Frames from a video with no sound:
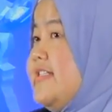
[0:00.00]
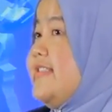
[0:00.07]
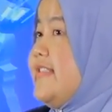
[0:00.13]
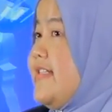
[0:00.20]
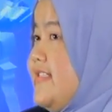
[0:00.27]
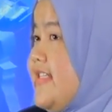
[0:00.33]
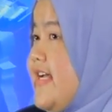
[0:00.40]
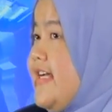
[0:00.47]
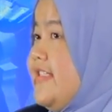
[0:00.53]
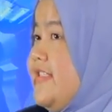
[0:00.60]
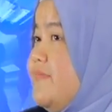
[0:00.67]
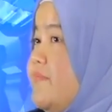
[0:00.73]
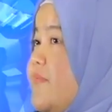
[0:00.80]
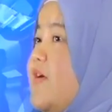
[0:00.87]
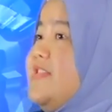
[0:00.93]
such as
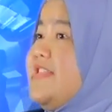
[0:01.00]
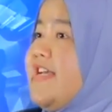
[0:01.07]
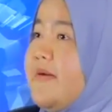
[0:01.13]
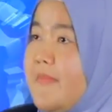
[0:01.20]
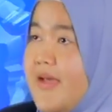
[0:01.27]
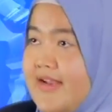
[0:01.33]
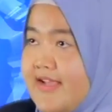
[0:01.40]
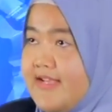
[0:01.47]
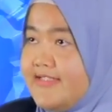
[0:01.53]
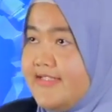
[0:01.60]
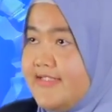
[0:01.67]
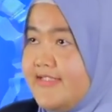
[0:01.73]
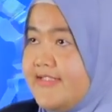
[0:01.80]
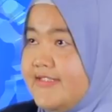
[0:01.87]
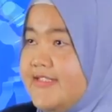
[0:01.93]
project
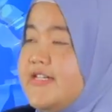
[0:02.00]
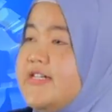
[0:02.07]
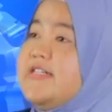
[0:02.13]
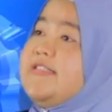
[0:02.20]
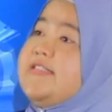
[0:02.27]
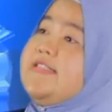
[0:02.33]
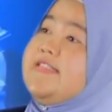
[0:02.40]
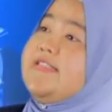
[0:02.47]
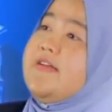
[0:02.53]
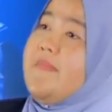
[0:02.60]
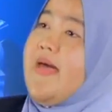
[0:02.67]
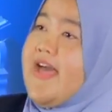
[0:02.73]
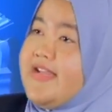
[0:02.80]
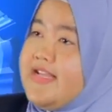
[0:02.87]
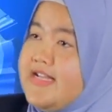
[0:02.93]
manager, system
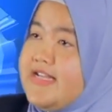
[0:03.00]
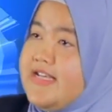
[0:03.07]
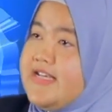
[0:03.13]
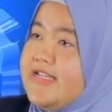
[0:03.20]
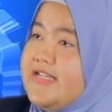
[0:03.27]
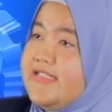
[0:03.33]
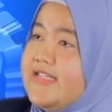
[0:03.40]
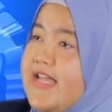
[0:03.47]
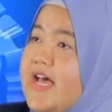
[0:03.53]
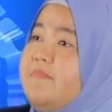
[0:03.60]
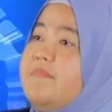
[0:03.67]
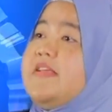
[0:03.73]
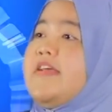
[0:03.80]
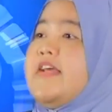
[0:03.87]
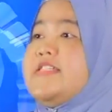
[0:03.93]
analyst,
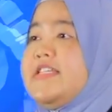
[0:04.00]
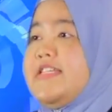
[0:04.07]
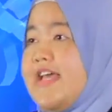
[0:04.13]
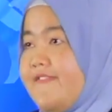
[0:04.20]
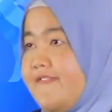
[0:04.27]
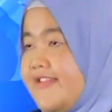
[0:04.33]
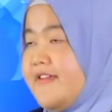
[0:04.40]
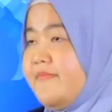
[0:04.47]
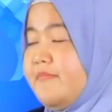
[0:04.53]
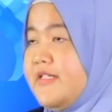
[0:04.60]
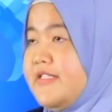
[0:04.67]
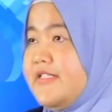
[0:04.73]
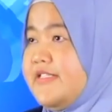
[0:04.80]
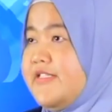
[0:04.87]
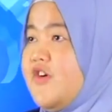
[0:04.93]
application
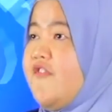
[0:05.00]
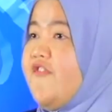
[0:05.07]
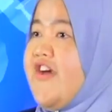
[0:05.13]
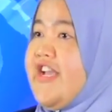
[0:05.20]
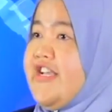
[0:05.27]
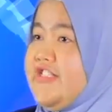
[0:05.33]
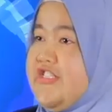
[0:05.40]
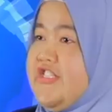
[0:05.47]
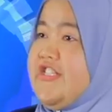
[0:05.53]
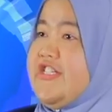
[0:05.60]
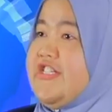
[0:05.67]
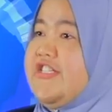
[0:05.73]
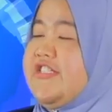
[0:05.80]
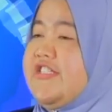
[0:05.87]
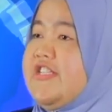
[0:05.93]
developer, software
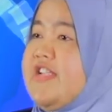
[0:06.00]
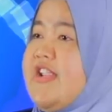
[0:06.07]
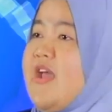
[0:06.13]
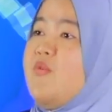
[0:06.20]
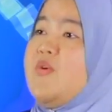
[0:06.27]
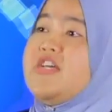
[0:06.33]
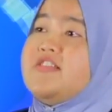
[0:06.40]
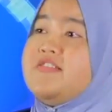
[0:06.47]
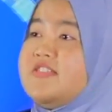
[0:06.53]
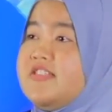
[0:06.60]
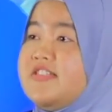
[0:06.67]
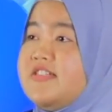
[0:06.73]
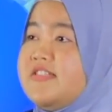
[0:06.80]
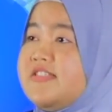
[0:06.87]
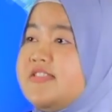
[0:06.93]
engineers, network
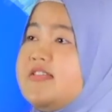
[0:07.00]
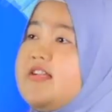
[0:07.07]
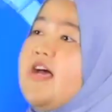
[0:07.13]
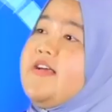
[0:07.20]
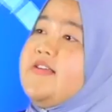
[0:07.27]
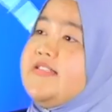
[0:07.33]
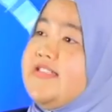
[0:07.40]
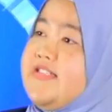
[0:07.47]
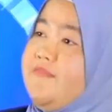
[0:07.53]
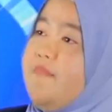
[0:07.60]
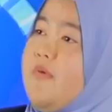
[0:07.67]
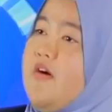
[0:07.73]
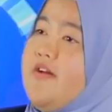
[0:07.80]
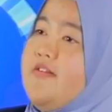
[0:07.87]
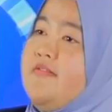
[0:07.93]
engineers, client
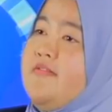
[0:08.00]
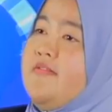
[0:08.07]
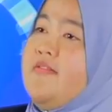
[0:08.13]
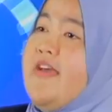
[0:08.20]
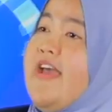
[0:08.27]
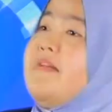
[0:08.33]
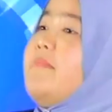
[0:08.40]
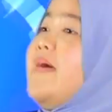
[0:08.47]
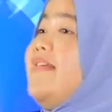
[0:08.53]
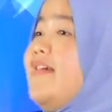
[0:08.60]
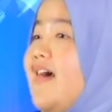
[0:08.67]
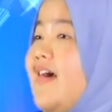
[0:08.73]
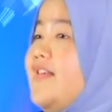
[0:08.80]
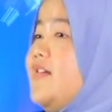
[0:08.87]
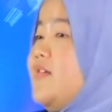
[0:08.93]
support, and many
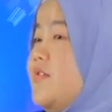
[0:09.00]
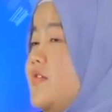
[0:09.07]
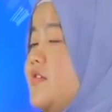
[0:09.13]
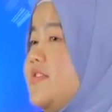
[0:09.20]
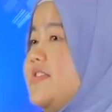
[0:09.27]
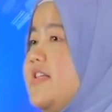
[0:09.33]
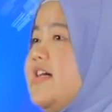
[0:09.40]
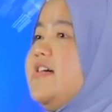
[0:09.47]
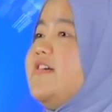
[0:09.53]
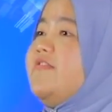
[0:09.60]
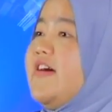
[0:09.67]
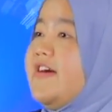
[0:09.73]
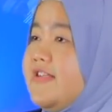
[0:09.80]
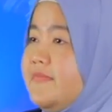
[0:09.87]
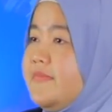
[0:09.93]
other roles are
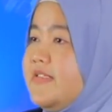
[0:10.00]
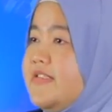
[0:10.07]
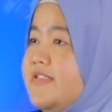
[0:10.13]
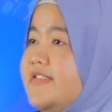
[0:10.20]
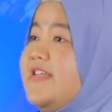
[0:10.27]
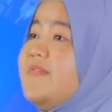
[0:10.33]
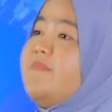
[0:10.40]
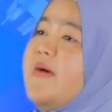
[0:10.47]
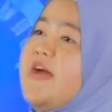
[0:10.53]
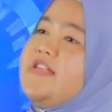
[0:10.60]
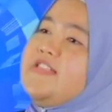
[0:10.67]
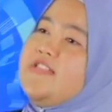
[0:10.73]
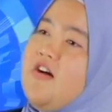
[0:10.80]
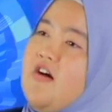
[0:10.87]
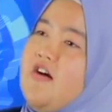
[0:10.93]
available
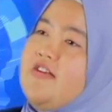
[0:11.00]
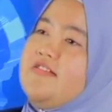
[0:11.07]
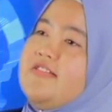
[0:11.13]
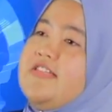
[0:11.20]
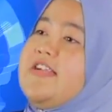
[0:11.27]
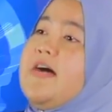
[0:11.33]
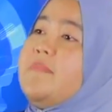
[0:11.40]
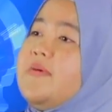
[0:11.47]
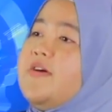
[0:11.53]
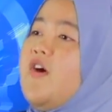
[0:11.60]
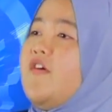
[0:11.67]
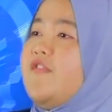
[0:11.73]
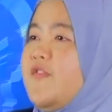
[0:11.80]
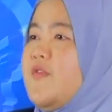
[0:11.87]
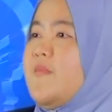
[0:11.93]
depends on the number
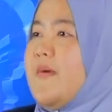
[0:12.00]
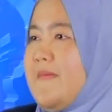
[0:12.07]
of group